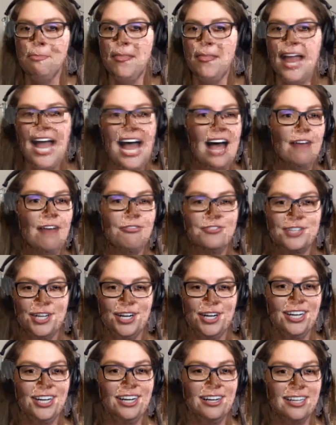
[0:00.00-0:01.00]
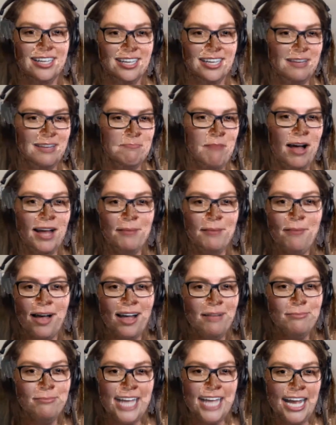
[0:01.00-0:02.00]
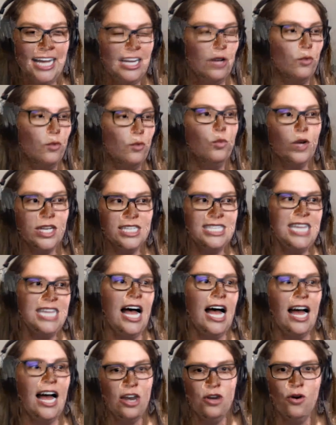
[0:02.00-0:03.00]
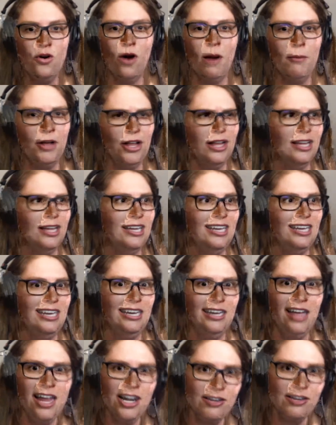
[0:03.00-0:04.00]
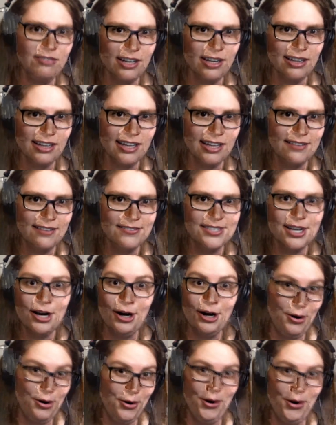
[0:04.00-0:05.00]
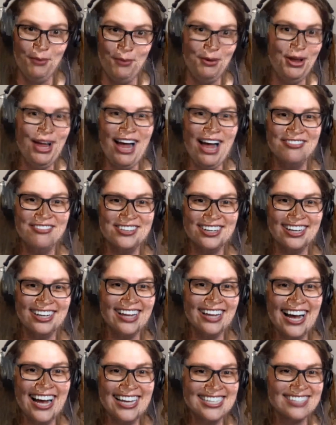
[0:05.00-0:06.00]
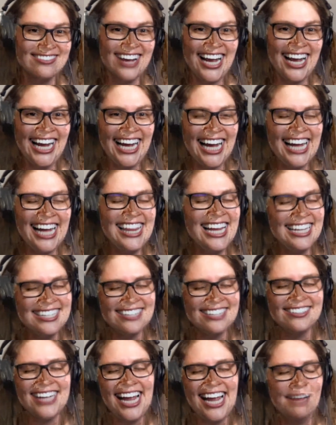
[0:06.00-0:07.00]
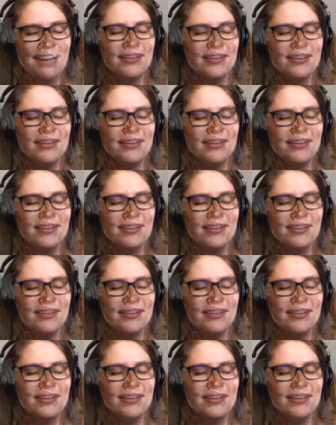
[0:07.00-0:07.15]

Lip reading: after my mom died was not normal. None of our lives are normal after a loss, right? And that's okay,